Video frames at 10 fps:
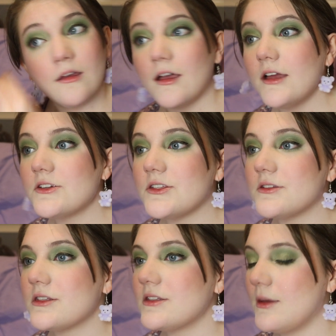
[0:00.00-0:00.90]
I just
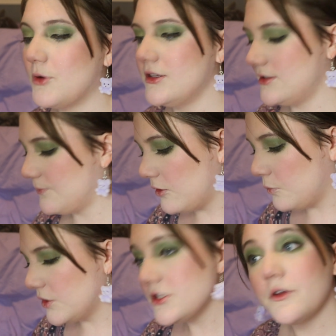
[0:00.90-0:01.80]
use the same ones.
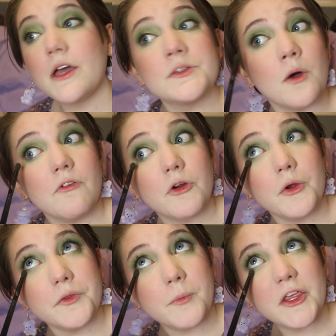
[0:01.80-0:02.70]
What do you guys want for
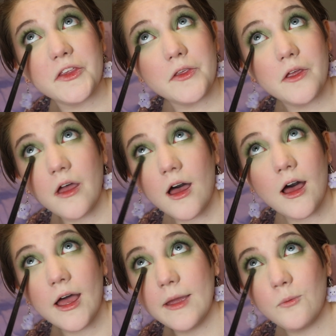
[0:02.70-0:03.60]
Christmas?
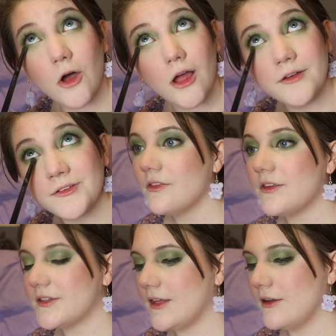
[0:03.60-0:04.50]
I want
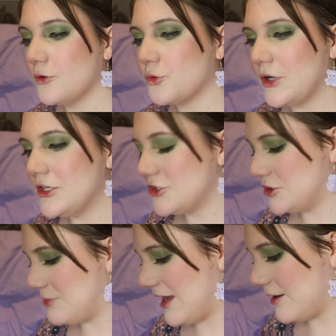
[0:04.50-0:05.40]
this like
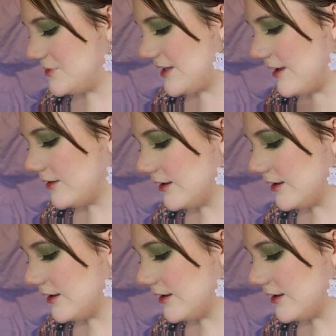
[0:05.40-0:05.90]
Grinch makeup set.